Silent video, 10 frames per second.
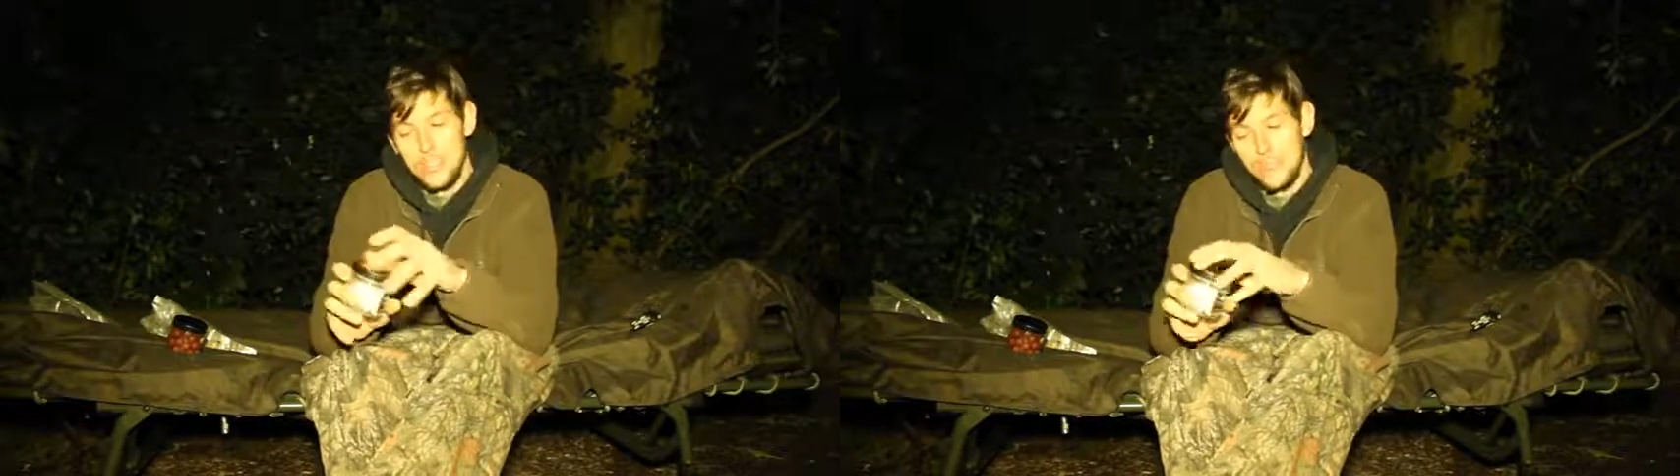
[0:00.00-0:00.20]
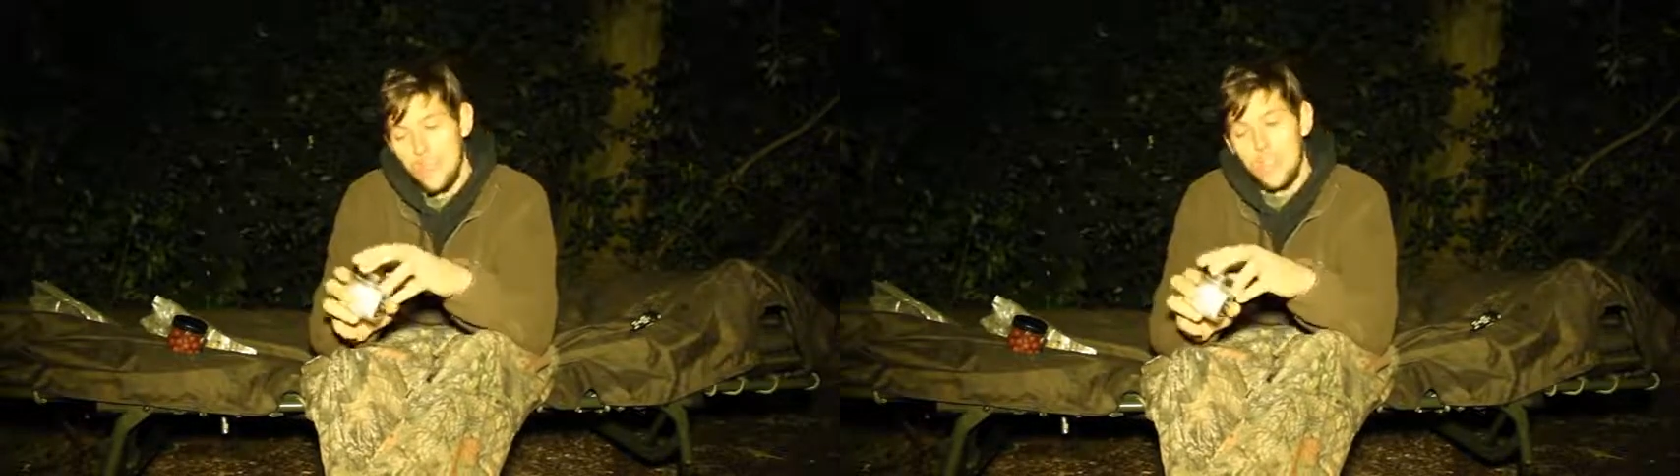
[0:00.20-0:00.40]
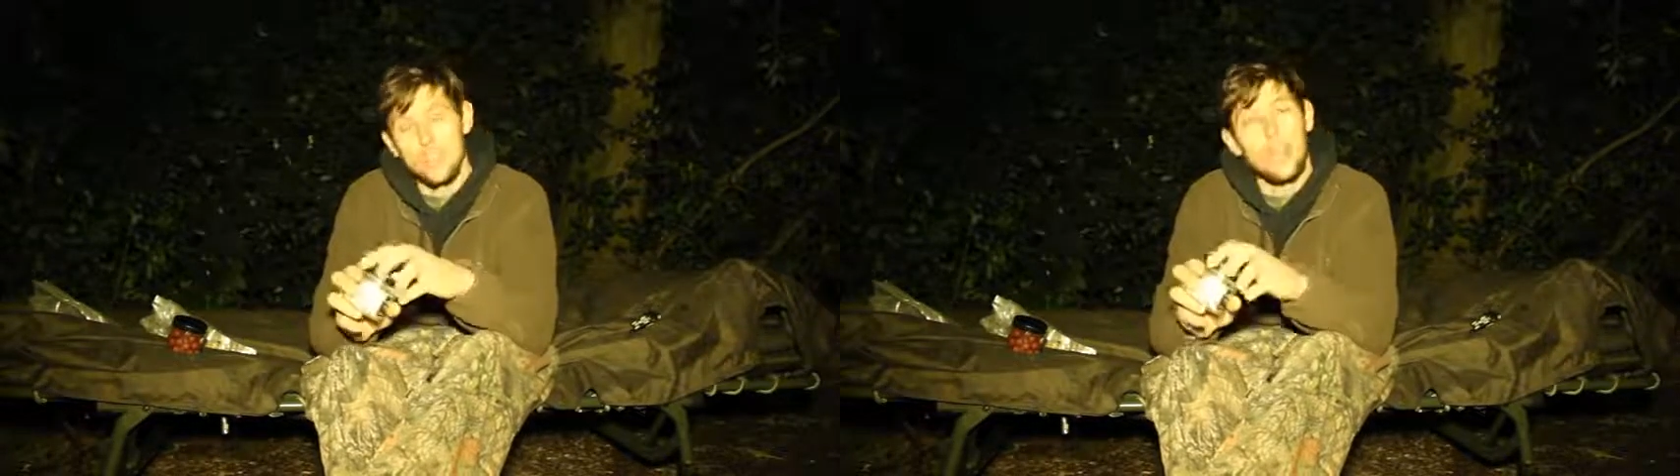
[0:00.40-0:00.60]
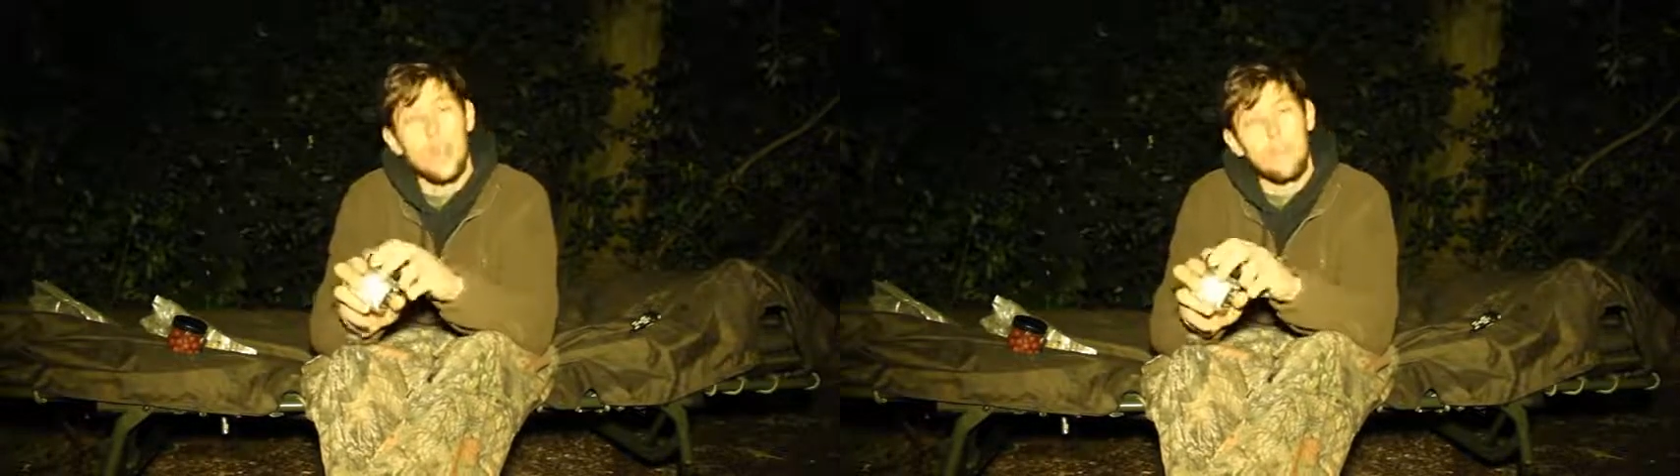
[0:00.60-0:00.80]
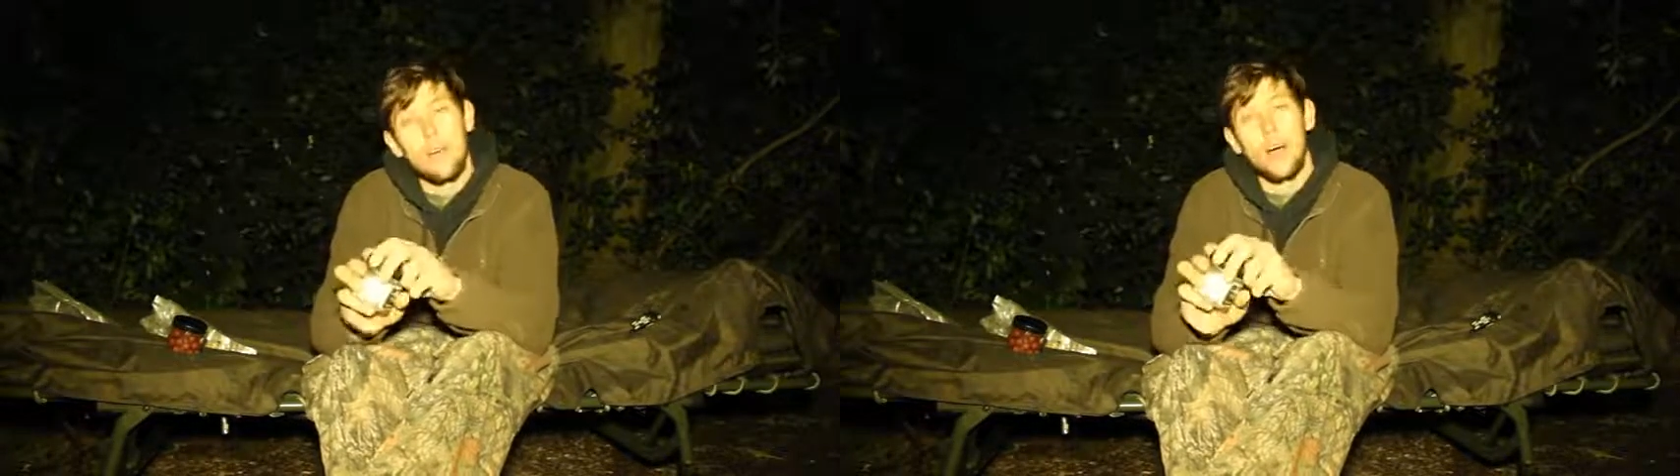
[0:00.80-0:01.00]
is
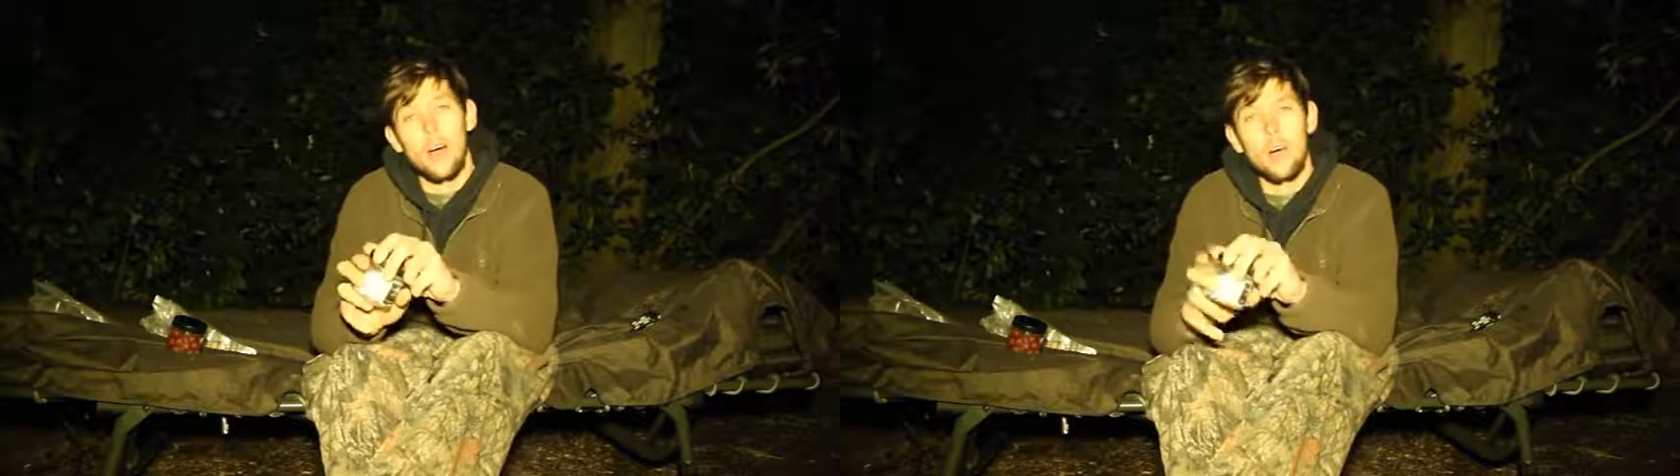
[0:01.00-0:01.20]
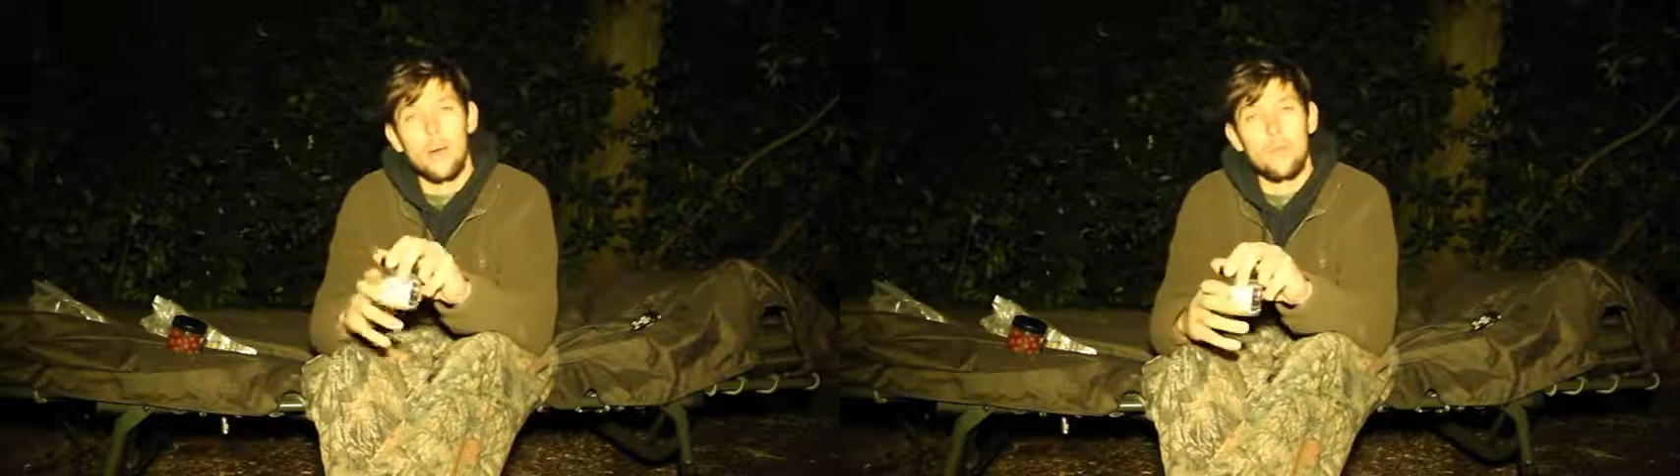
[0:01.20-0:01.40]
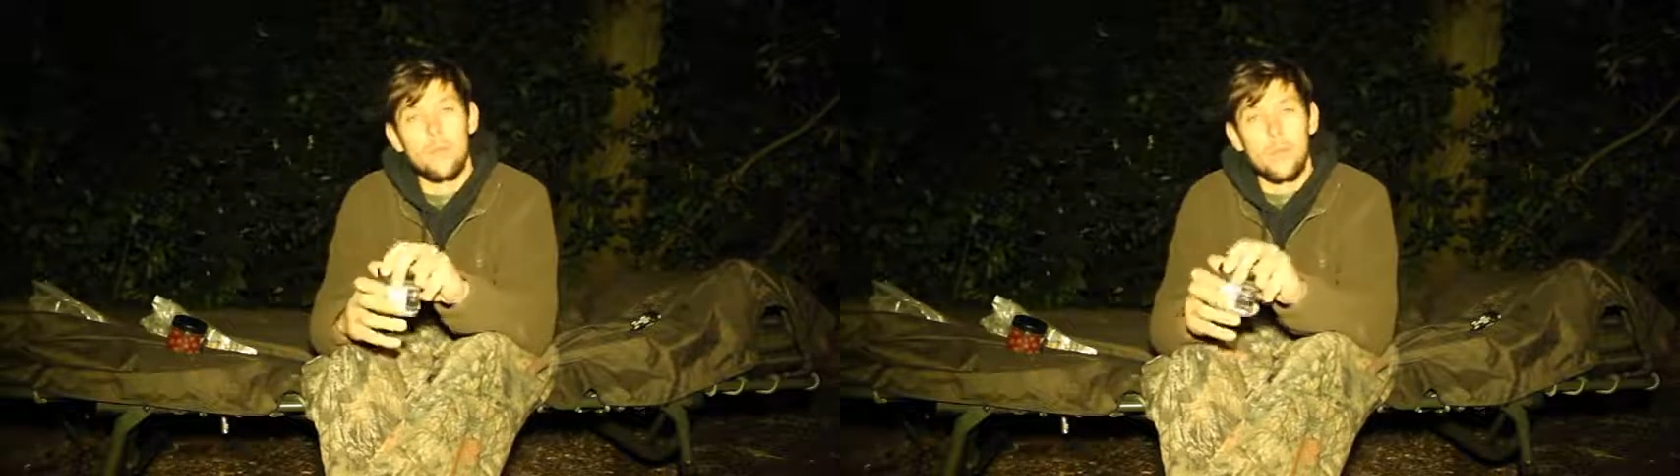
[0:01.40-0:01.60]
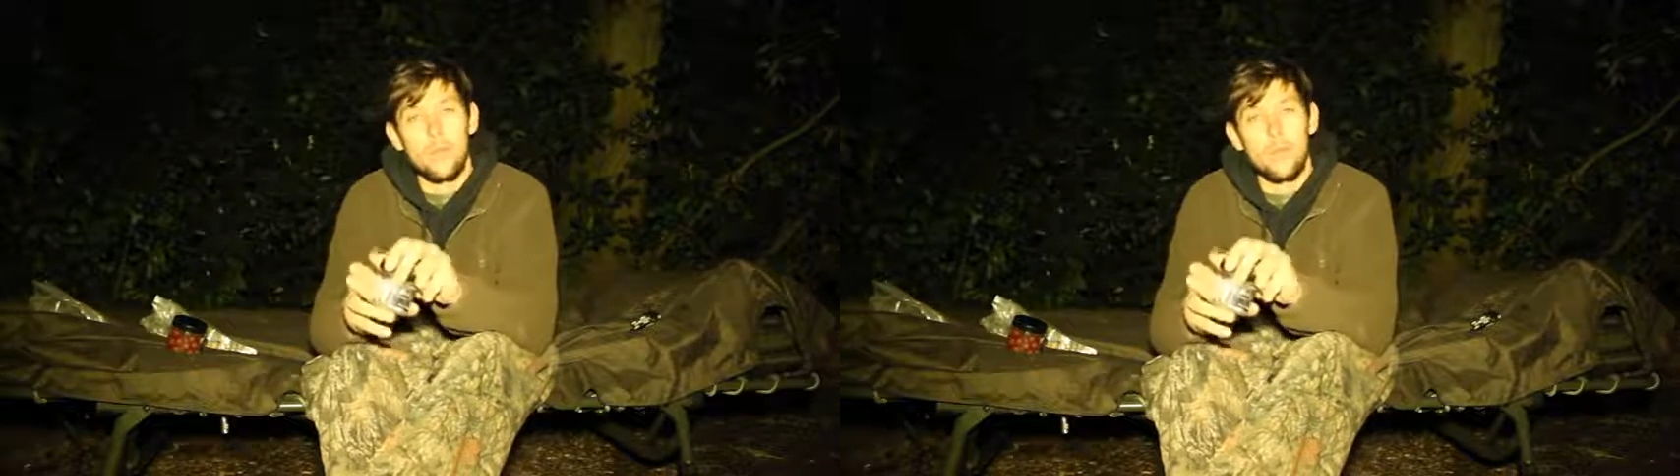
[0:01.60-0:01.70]
virtually on par